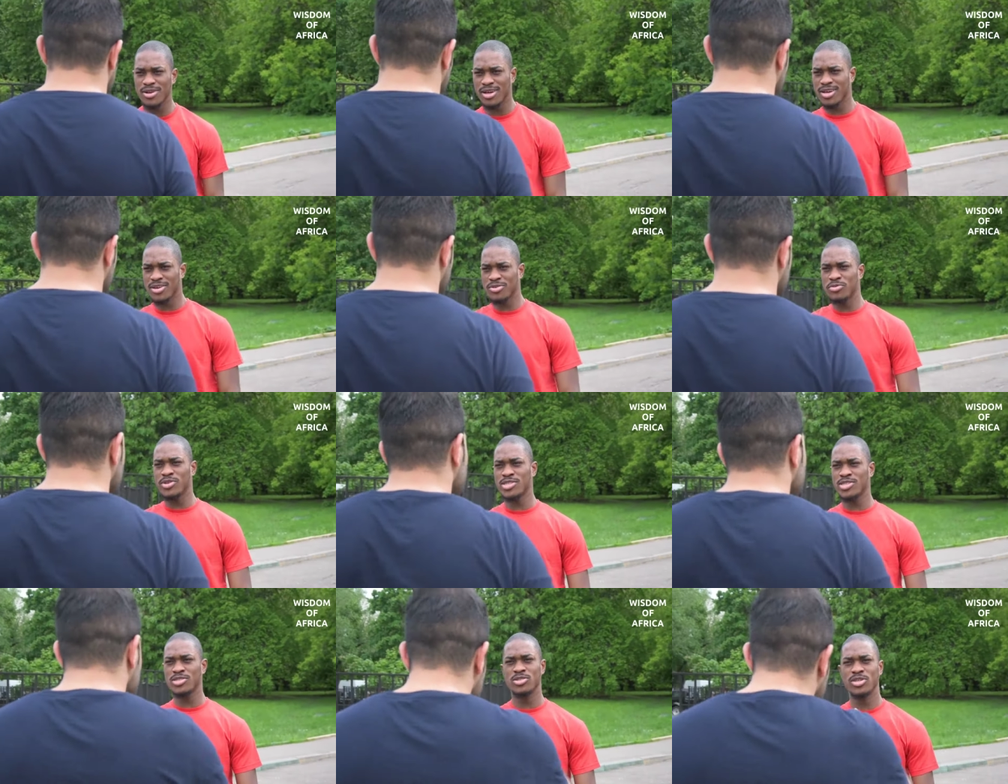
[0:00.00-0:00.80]
to
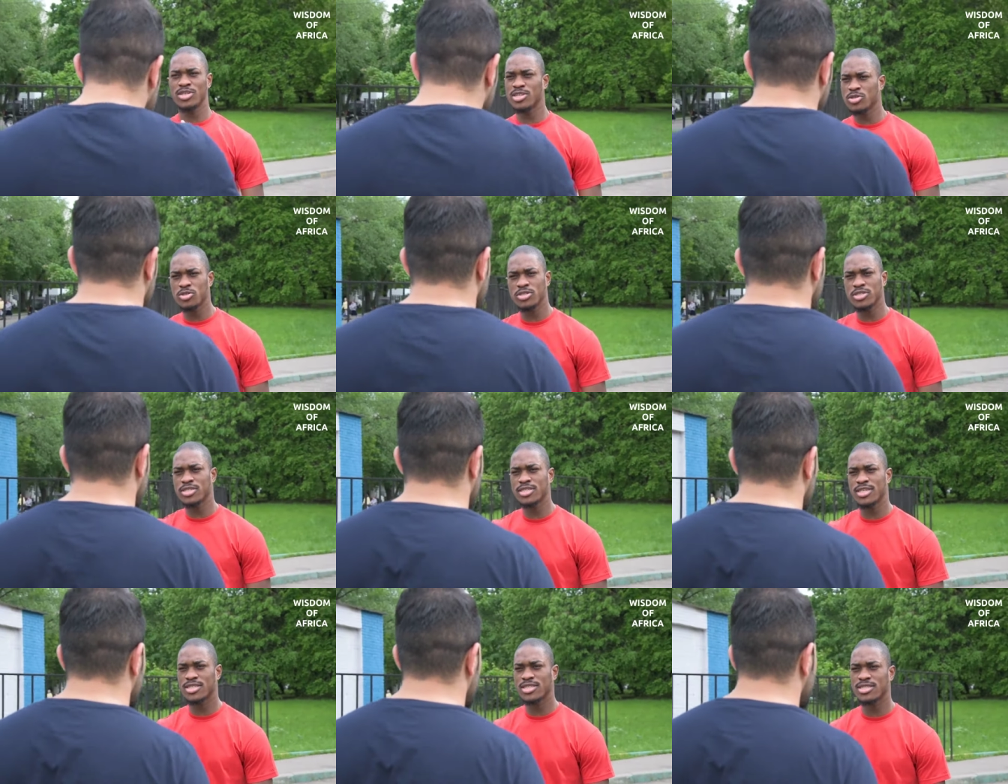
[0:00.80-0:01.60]
accept.
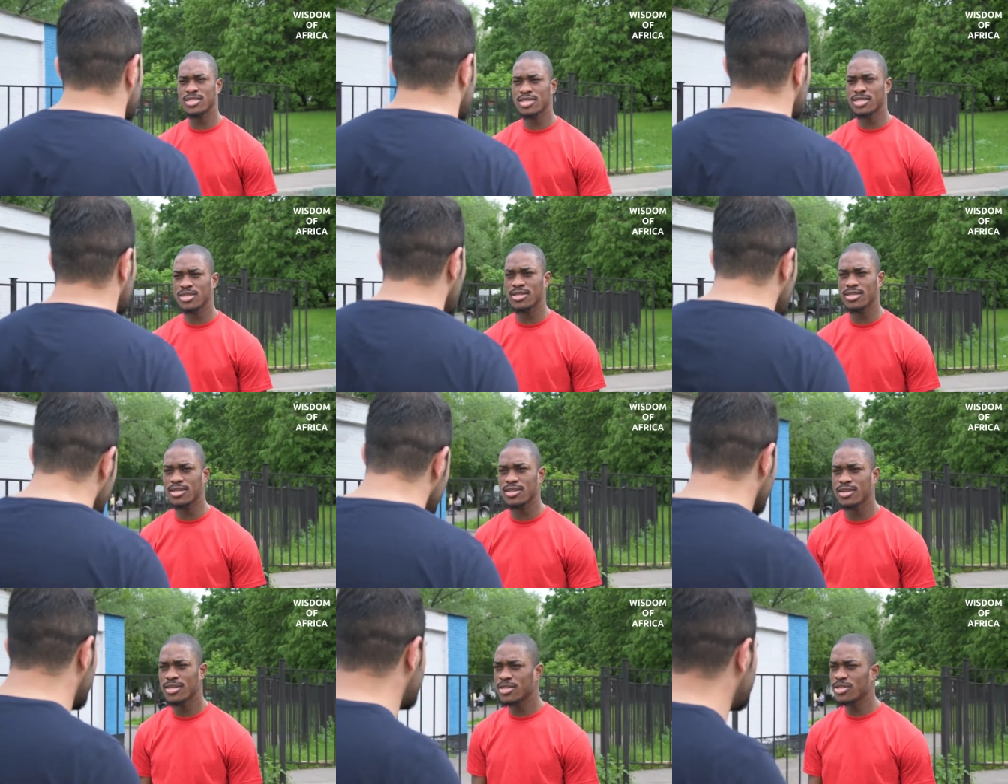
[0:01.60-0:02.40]

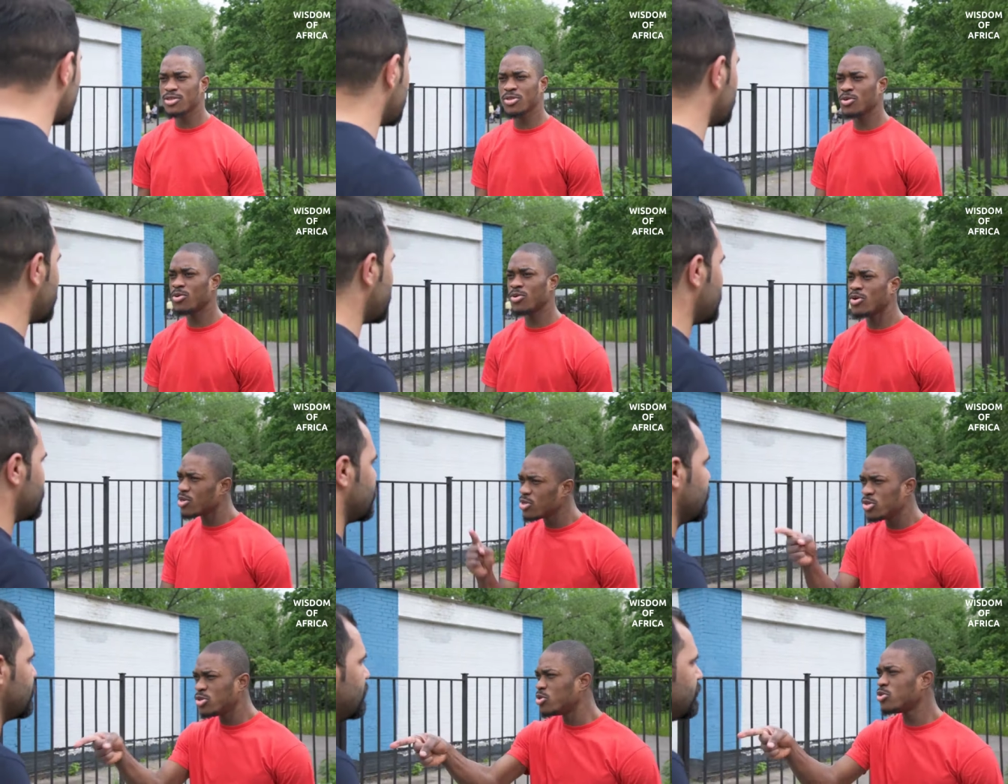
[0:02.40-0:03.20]
And
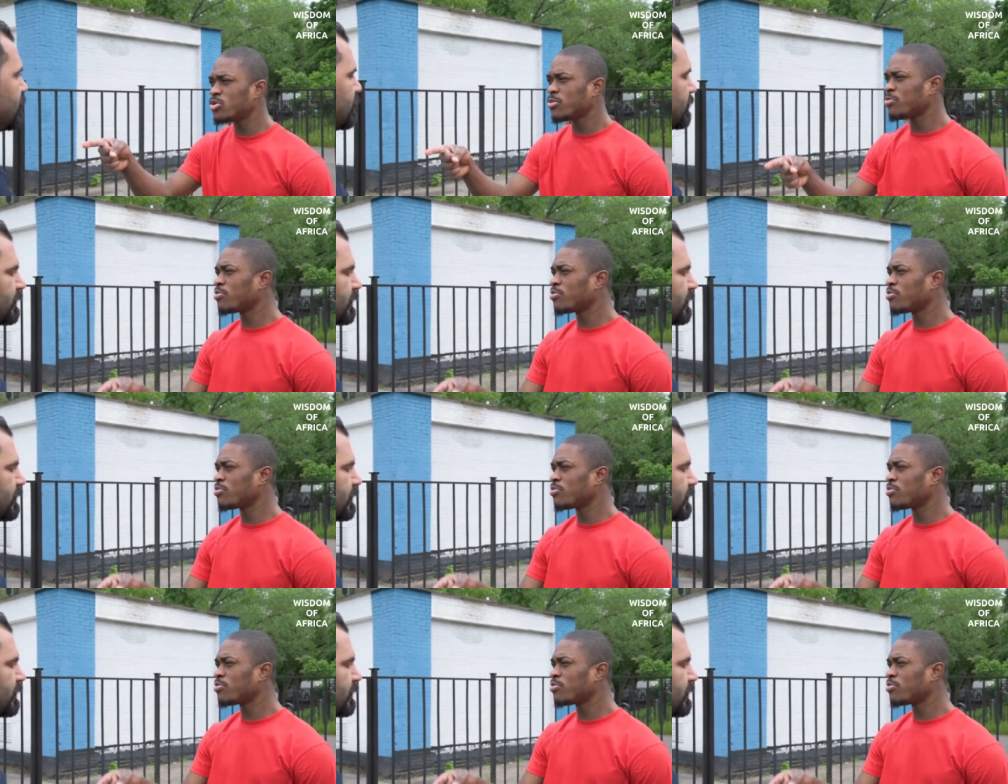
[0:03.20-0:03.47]
some will